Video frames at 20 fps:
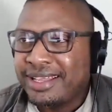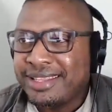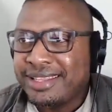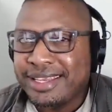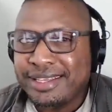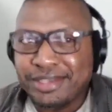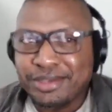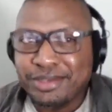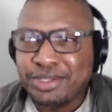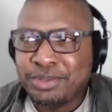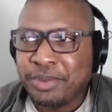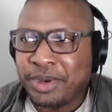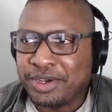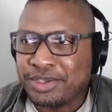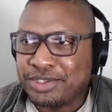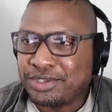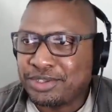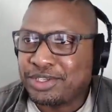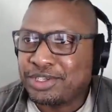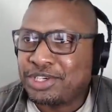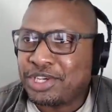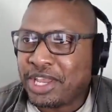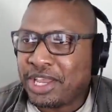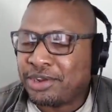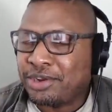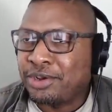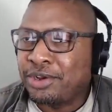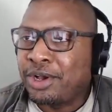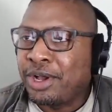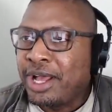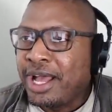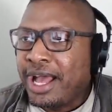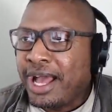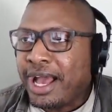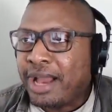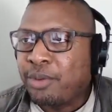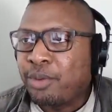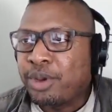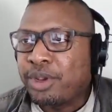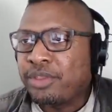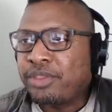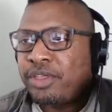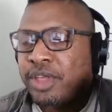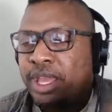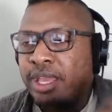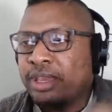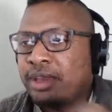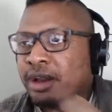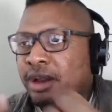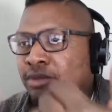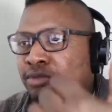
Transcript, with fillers: They do sponsor the channel. I want to thank uh,